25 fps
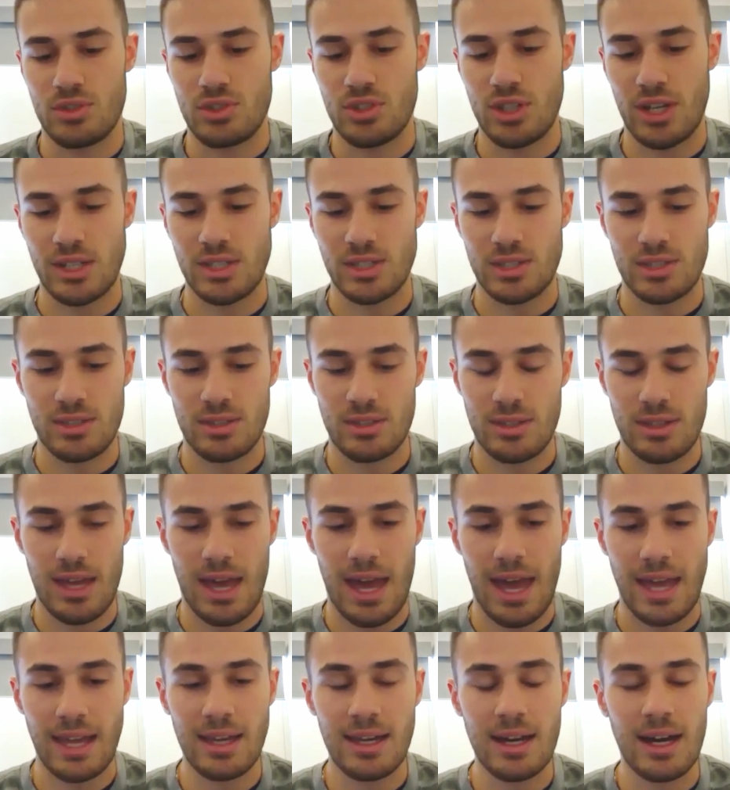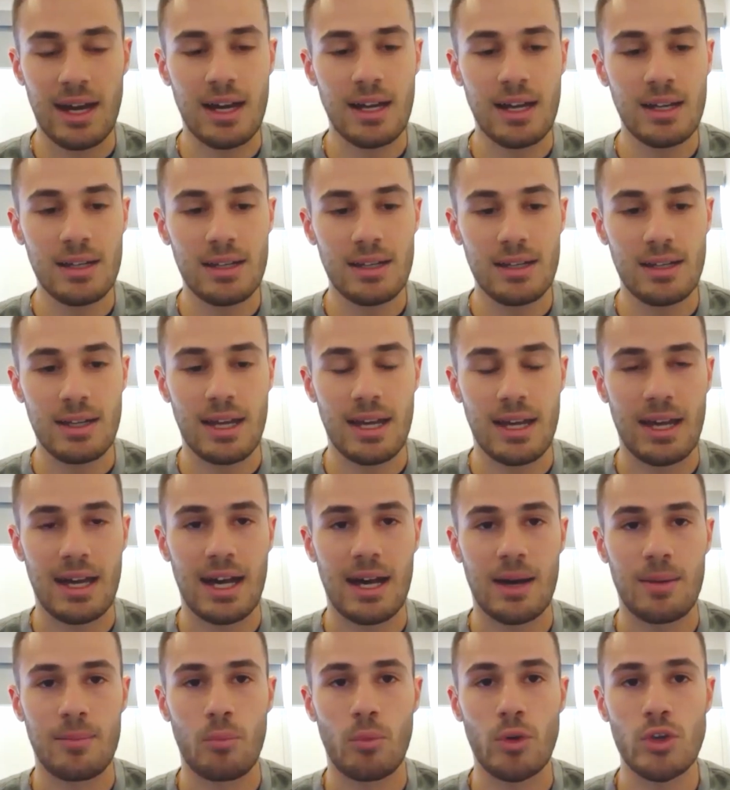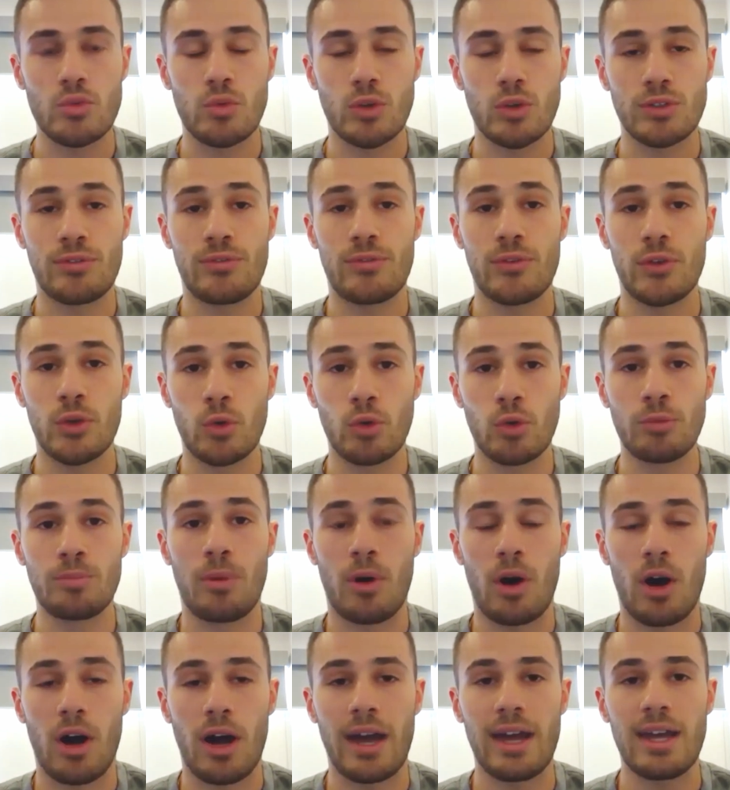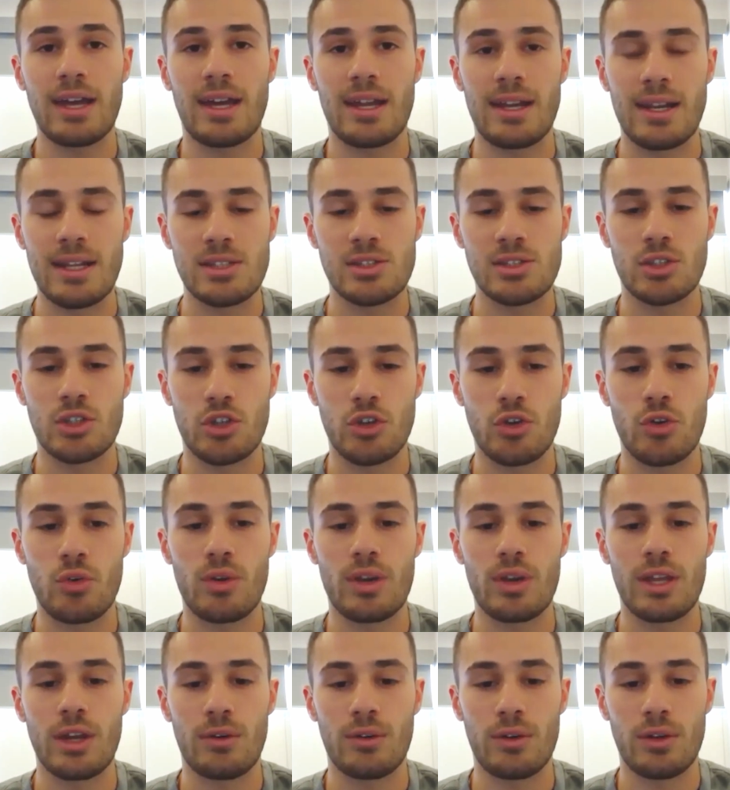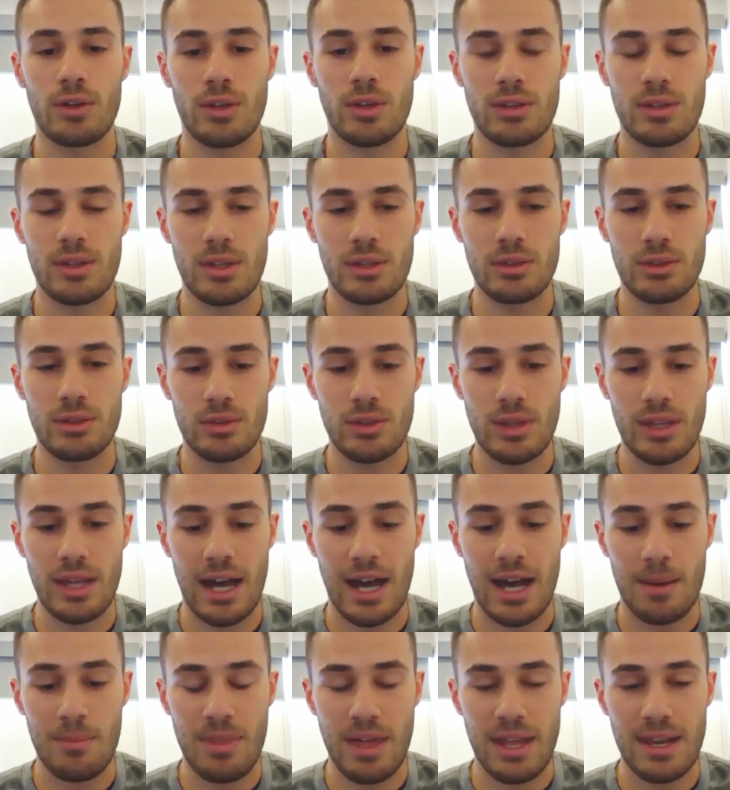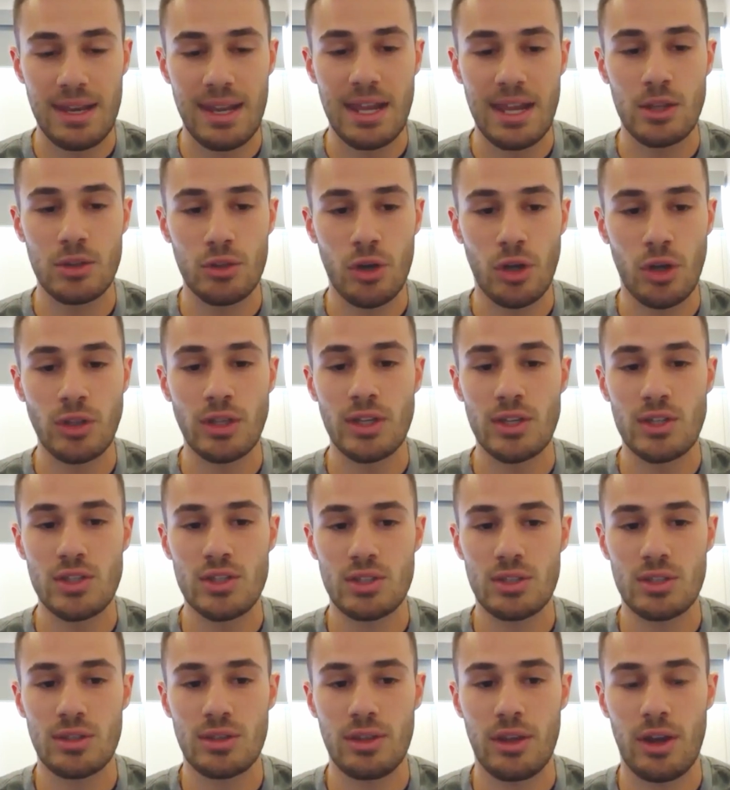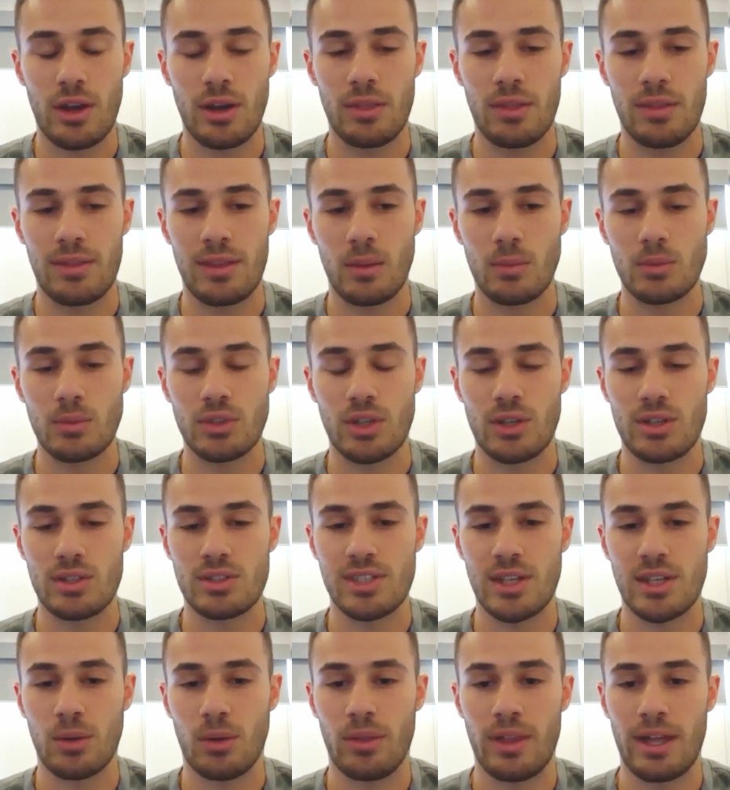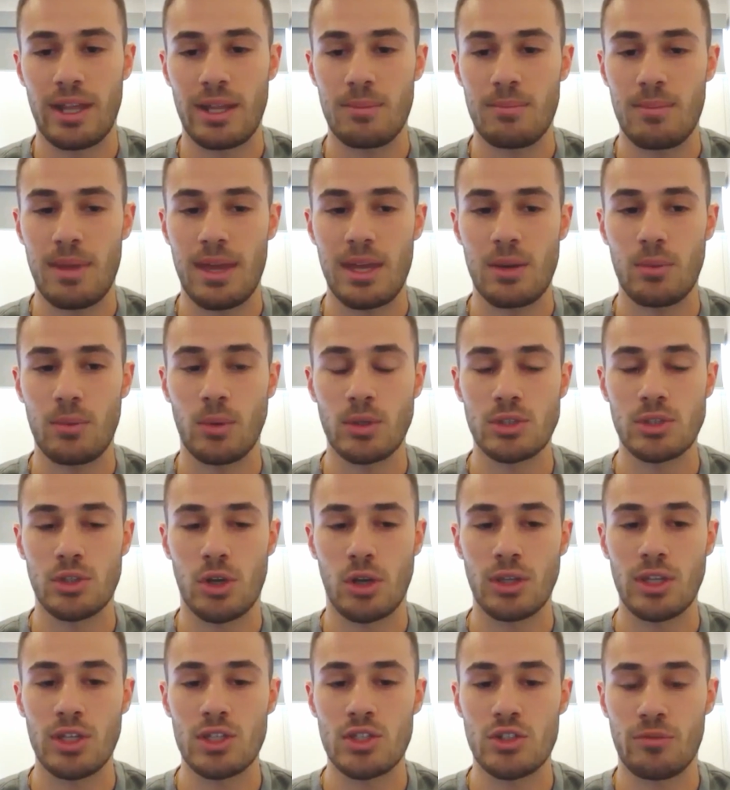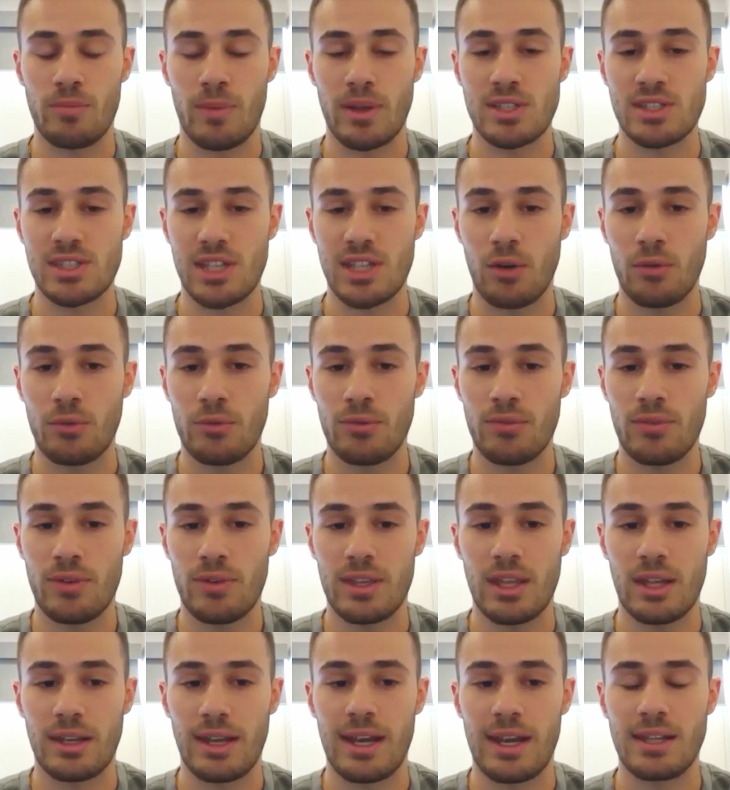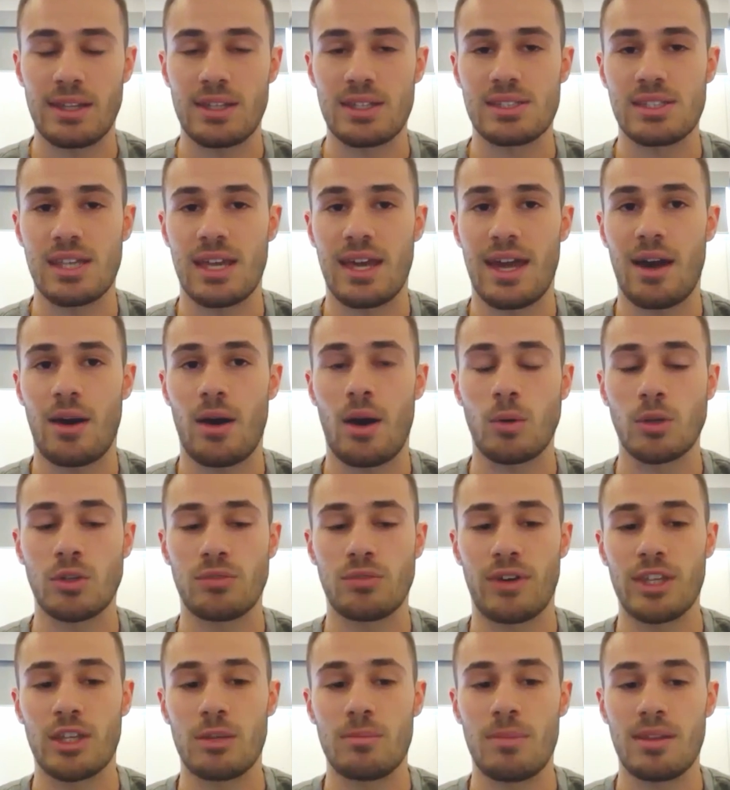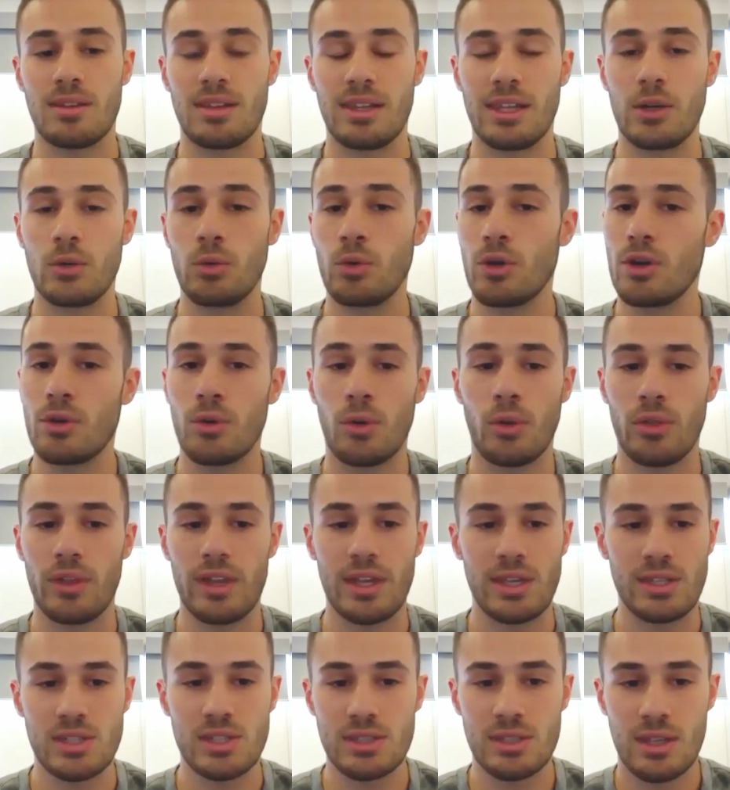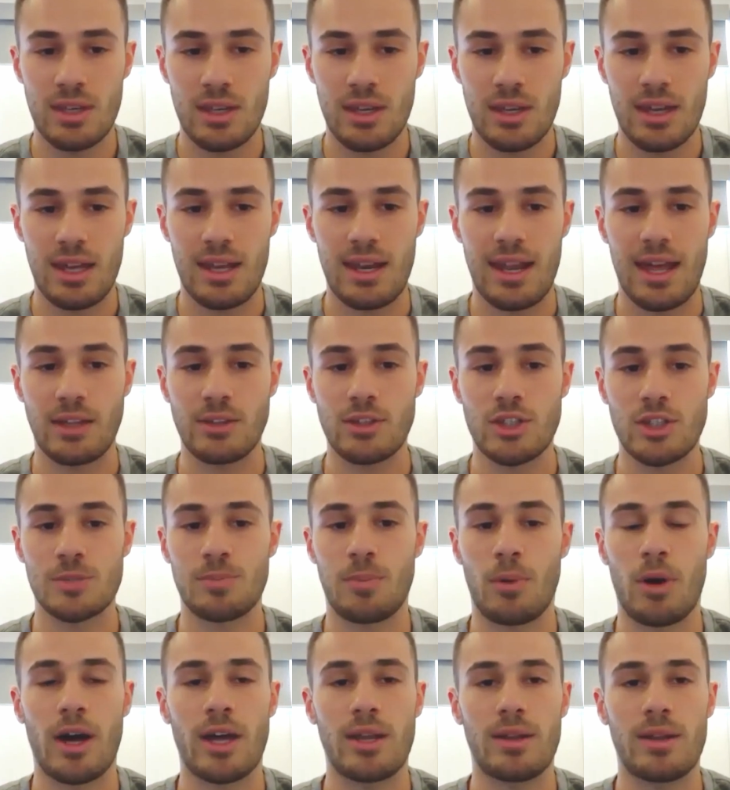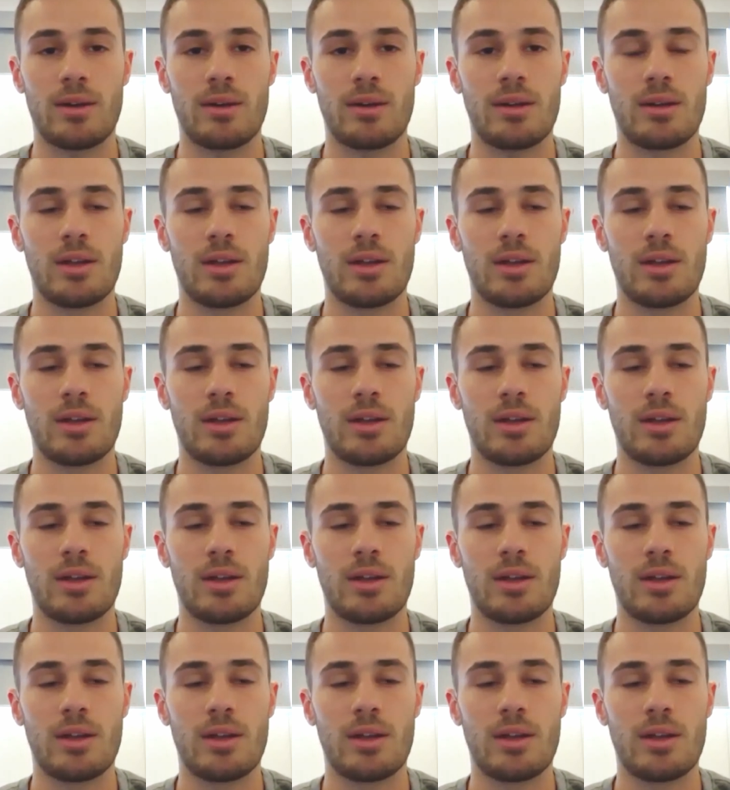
just anger, um, which was fueled by an insecurity um, that needed knowledge. The only thing that was going to settle that in me was knowledge of myself, and I needed to see how I was fundamentally good in all this, and how, despite